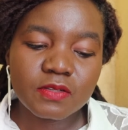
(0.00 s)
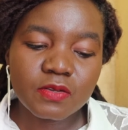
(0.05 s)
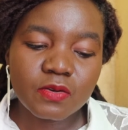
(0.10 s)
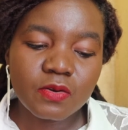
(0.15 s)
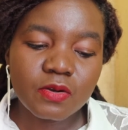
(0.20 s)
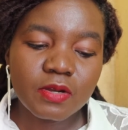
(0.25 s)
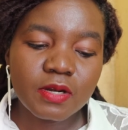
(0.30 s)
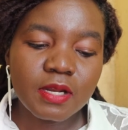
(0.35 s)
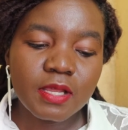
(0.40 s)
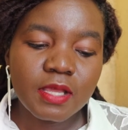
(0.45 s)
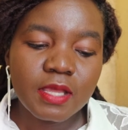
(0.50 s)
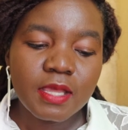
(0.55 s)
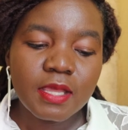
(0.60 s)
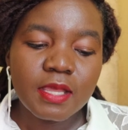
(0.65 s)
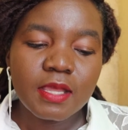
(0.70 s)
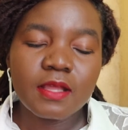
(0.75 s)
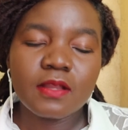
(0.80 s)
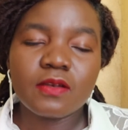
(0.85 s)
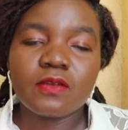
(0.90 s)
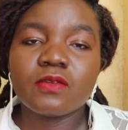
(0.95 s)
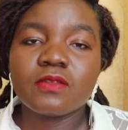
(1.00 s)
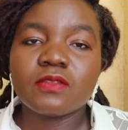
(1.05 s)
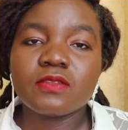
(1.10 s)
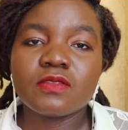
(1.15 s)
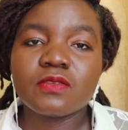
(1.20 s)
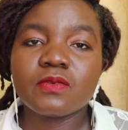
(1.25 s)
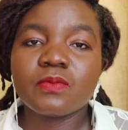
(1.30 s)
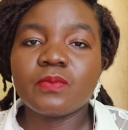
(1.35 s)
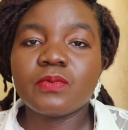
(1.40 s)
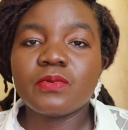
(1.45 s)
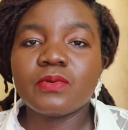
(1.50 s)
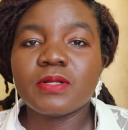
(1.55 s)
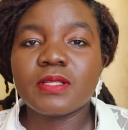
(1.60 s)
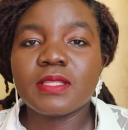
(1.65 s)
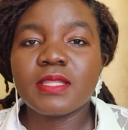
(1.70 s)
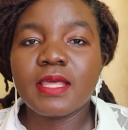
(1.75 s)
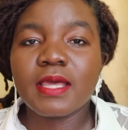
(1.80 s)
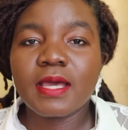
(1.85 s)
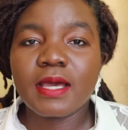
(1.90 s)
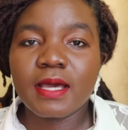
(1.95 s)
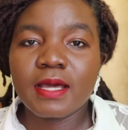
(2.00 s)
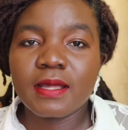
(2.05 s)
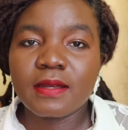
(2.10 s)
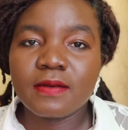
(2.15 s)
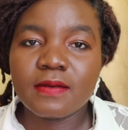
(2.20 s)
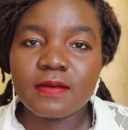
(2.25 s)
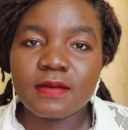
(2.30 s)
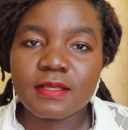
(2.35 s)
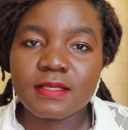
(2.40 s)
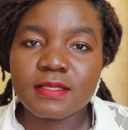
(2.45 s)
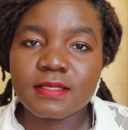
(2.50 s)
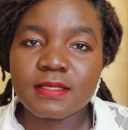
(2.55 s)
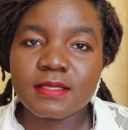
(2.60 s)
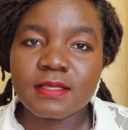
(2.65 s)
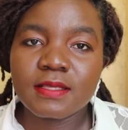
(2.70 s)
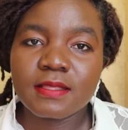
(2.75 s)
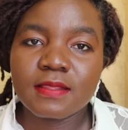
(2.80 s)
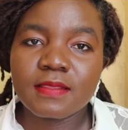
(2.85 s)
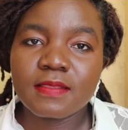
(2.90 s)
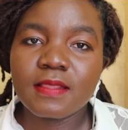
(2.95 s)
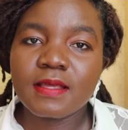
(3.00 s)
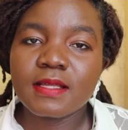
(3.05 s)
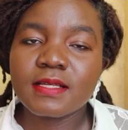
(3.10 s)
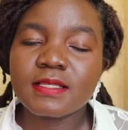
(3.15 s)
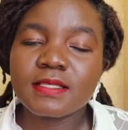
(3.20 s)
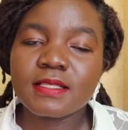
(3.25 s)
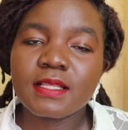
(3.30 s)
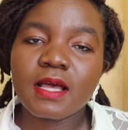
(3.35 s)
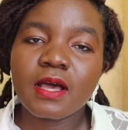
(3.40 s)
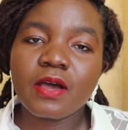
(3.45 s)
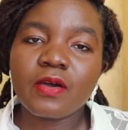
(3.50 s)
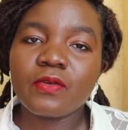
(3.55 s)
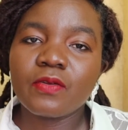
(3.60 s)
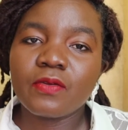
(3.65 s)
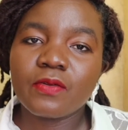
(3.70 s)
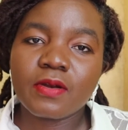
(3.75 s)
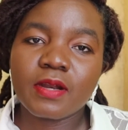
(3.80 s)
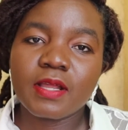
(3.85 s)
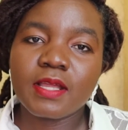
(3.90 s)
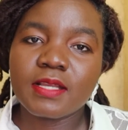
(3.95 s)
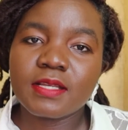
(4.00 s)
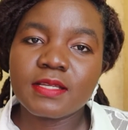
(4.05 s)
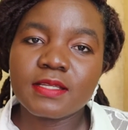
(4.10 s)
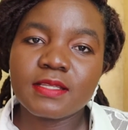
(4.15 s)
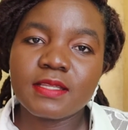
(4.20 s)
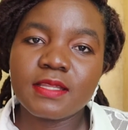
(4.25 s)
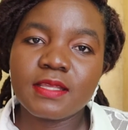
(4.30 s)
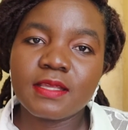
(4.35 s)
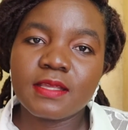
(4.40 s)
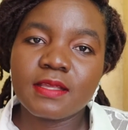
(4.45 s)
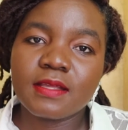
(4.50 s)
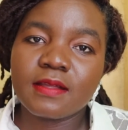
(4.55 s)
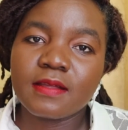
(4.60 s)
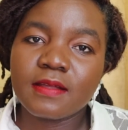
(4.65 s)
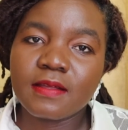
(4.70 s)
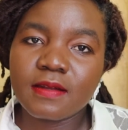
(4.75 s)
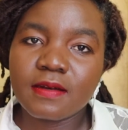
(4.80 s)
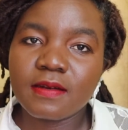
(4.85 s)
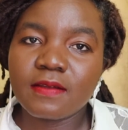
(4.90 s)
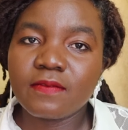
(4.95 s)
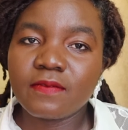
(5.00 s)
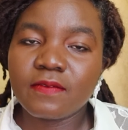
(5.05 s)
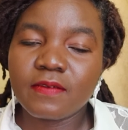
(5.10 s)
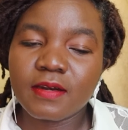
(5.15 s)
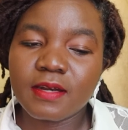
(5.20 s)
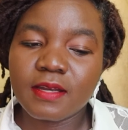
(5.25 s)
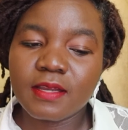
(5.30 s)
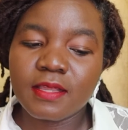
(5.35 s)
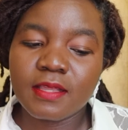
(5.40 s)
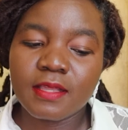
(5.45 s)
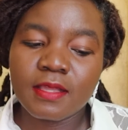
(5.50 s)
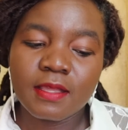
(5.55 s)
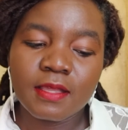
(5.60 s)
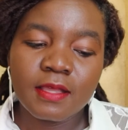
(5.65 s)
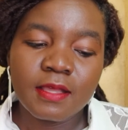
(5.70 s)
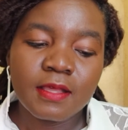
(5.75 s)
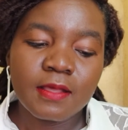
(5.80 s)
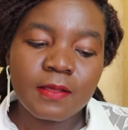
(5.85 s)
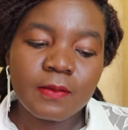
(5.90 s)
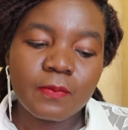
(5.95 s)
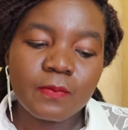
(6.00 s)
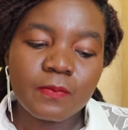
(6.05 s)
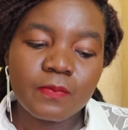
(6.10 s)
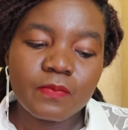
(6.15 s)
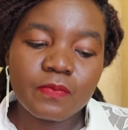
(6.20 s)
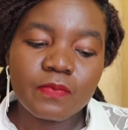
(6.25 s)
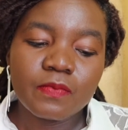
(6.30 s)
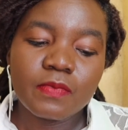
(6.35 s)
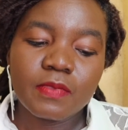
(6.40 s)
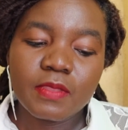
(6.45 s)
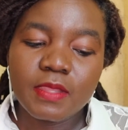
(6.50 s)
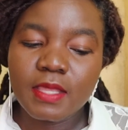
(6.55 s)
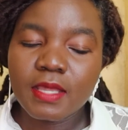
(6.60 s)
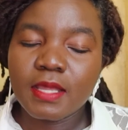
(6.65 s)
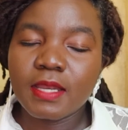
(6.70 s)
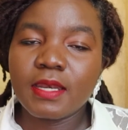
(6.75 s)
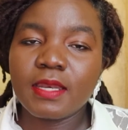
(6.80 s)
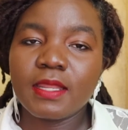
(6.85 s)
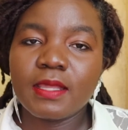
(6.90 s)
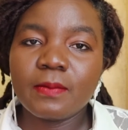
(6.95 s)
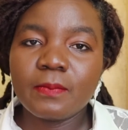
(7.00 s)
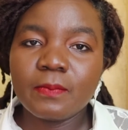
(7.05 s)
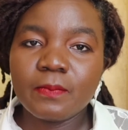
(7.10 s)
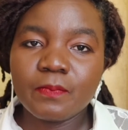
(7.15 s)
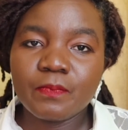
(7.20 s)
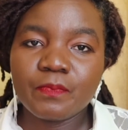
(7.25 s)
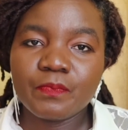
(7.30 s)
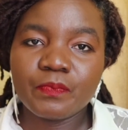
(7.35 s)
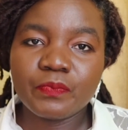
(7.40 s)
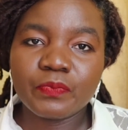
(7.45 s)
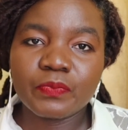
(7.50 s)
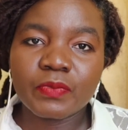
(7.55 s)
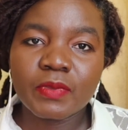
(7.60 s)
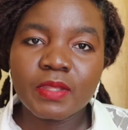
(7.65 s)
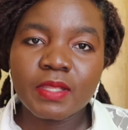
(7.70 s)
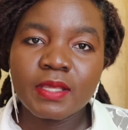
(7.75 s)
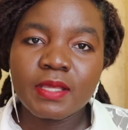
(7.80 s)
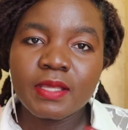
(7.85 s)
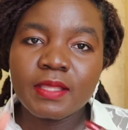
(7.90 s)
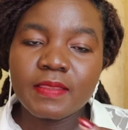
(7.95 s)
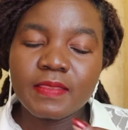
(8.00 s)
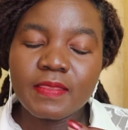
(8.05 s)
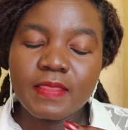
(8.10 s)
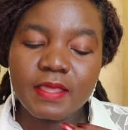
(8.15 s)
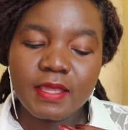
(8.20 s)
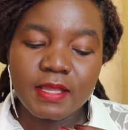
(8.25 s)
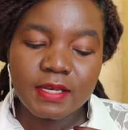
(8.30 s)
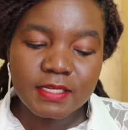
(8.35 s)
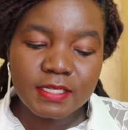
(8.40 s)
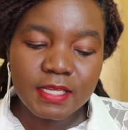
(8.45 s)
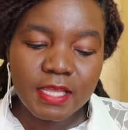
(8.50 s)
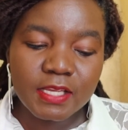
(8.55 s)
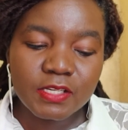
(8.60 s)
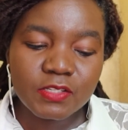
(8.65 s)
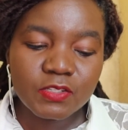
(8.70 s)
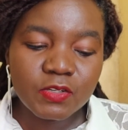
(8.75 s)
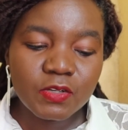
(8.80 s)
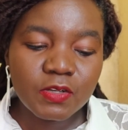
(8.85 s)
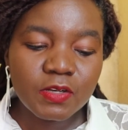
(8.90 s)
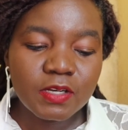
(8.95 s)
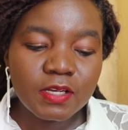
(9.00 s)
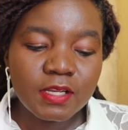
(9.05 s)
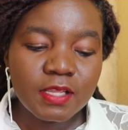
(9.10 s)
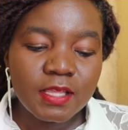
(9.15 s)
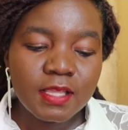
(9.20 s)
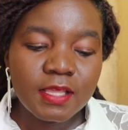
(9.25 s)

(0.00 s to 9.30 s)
code, and also put their address. That is how you write the referee. Their name, their title,